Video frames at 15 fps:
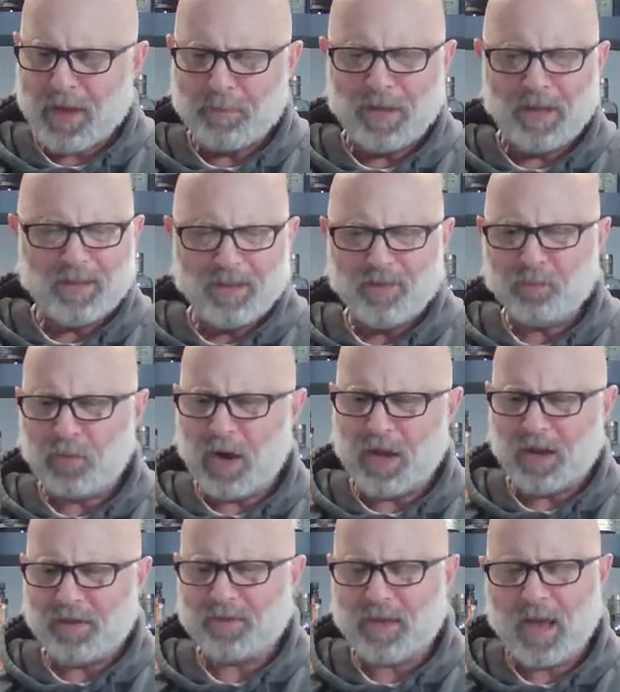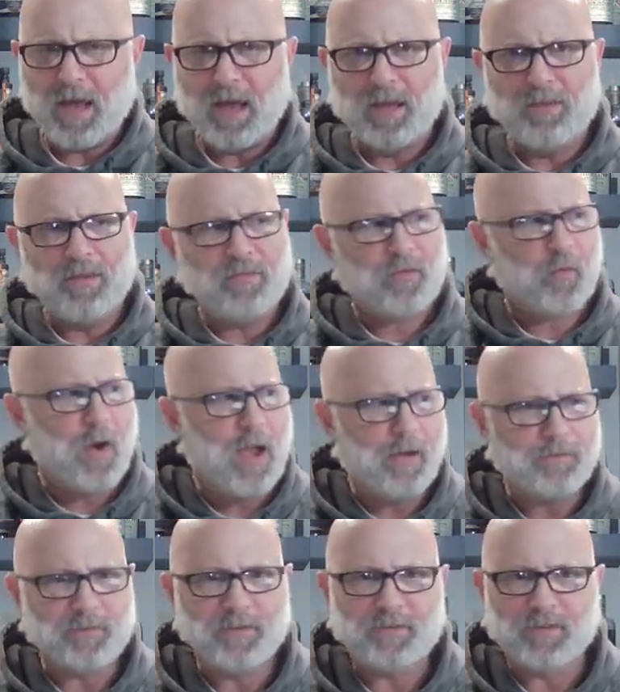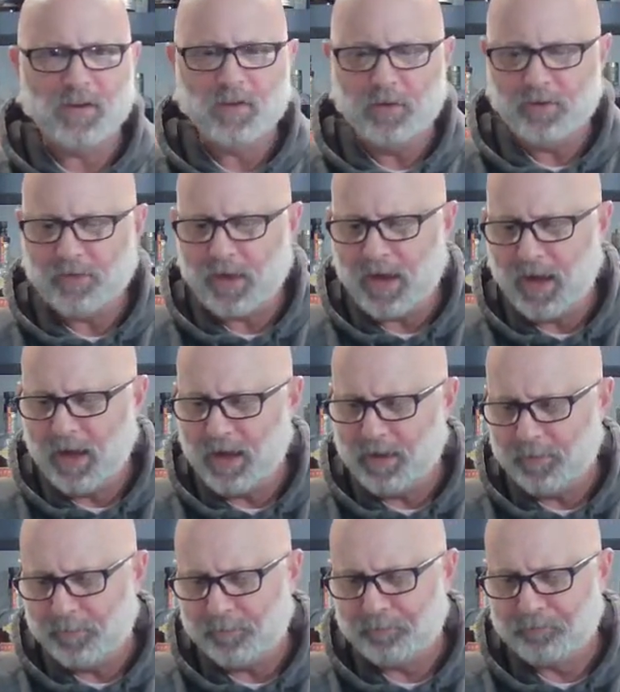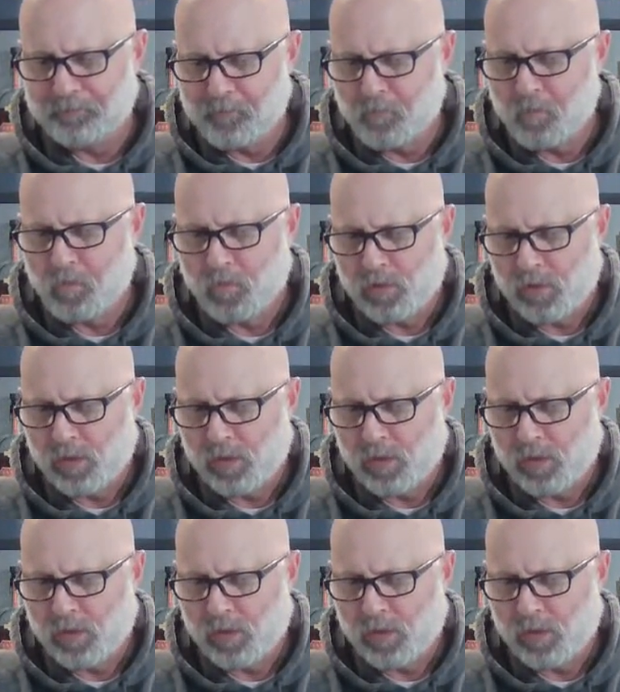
I mean, these products, these craft distillers, I am,